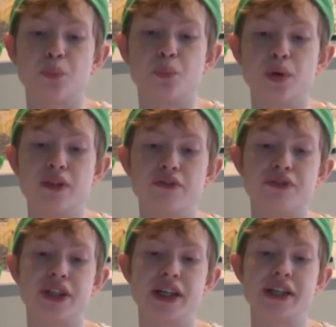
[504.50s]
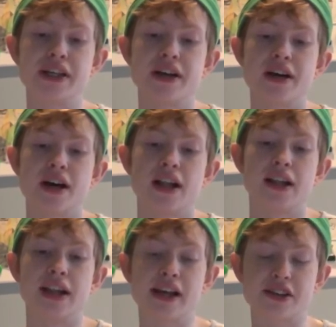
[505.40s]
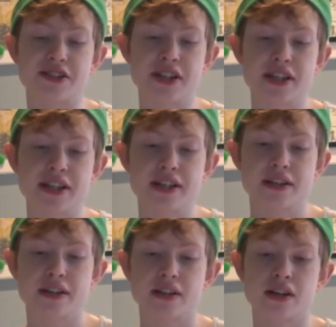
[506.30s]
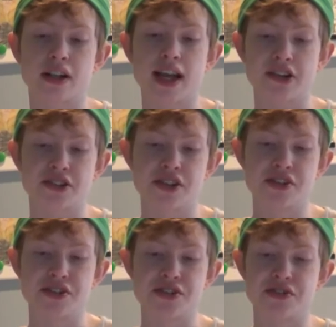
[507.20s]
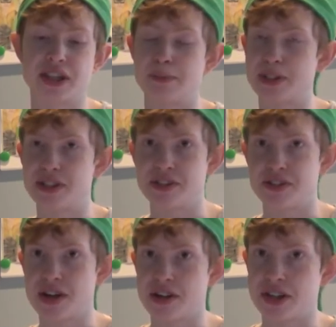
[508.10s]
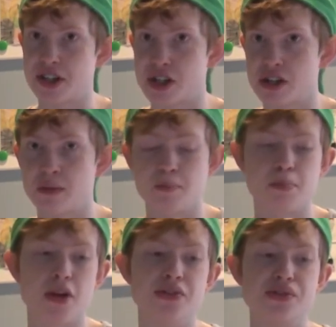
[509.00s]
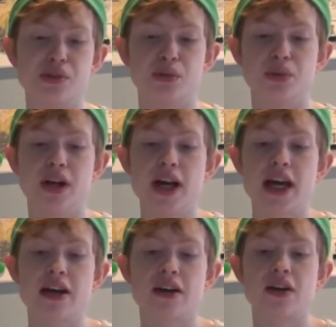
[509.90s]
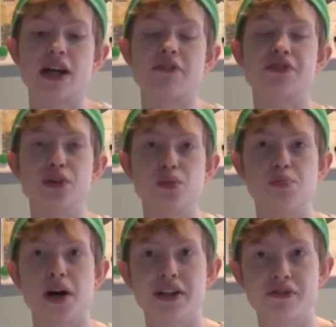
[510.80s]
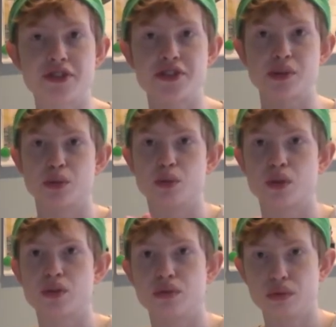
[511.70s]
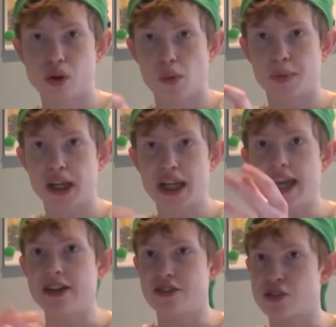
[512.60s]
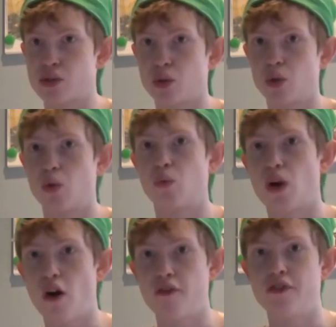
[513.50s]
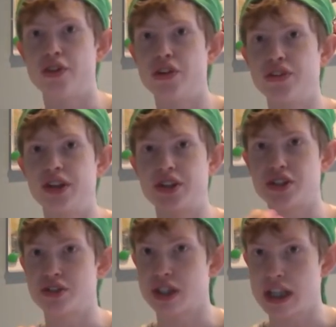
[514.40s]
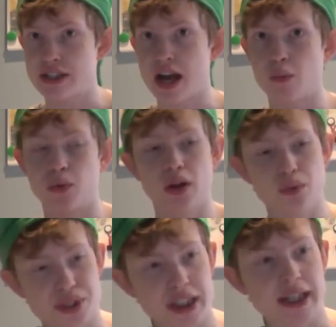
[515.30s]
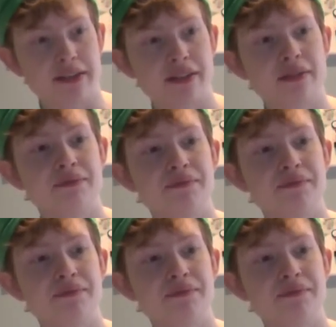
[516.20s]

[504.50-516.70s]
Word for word: with the Legacy Collector's Limited Edition bundle if you buy the physical copy in store rather than digitally downloading it.